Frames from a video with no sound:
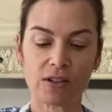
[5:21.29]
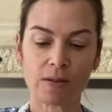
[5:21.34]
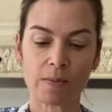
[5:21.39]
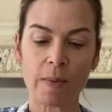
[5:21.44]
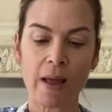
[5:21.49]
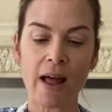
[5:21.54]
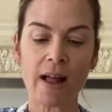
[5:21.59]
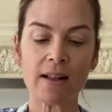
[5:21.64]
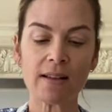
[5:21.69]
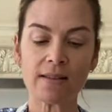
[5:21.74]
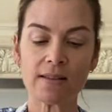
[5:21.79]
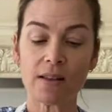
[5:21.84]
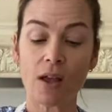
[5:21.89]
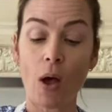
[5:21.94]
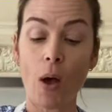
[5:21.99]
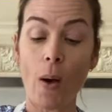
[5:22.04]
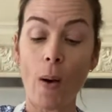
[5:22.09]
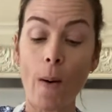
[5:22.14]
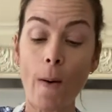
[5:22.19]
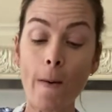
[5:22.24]
smells
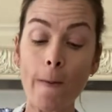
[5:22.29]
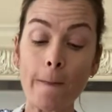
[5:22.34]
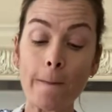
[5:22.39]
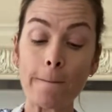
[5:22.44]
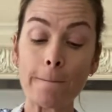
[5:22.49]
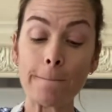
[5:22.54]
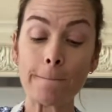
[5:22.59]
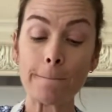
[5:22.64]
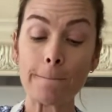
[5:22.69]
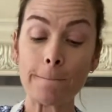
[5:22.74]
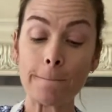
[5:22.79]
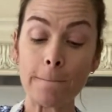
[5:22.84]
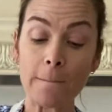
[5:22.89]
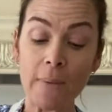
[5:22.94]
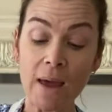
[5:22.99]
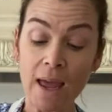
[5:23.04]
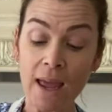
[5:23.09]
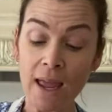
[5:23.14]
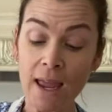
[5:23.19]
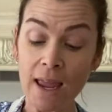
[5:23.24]

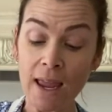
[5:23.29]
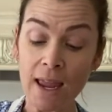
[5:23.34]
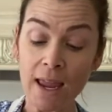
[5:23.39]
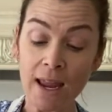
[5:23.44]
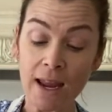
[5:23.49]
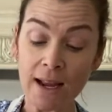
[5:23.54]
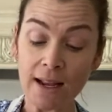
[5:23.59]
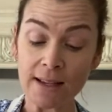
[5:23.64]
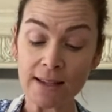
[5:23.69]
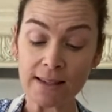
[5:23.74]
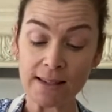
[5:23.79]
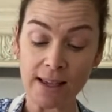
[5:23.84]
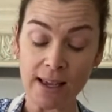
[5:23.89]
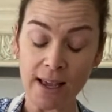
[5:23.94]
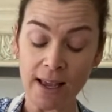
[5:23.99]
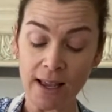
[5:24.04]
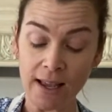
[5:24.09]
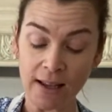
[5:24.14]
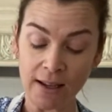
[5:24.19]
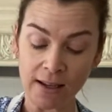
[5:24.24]

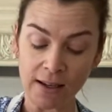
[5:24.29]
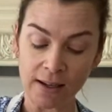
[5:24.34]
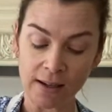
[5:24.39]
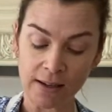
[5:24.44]
amazing.